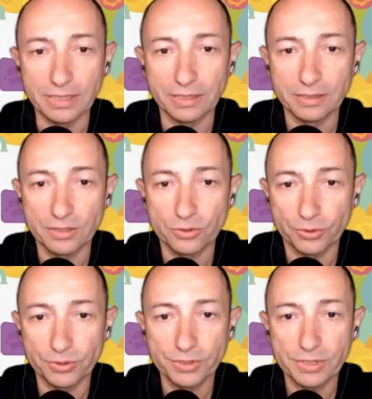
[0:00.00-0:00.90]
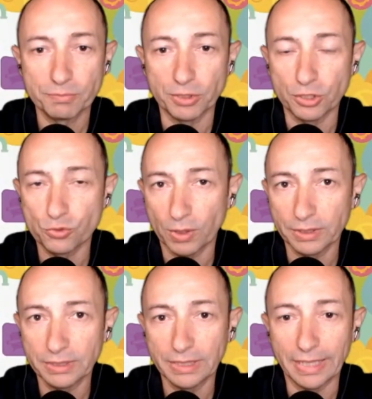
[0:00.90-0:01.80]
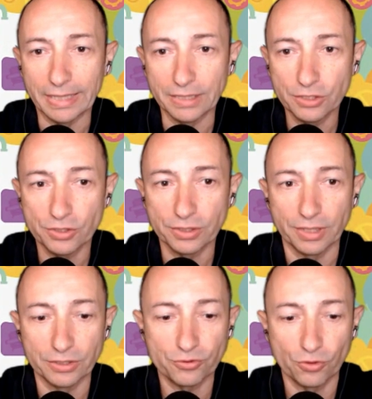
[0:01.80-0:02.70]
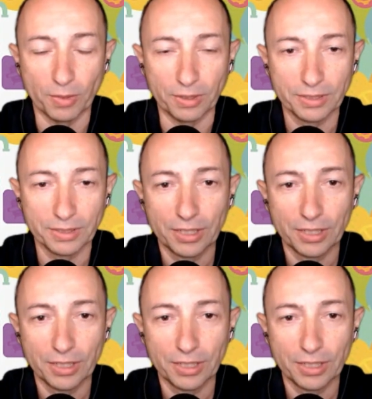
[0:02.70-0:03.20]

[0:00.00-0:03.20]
eating disorders, spirituality, addiction, and trauma.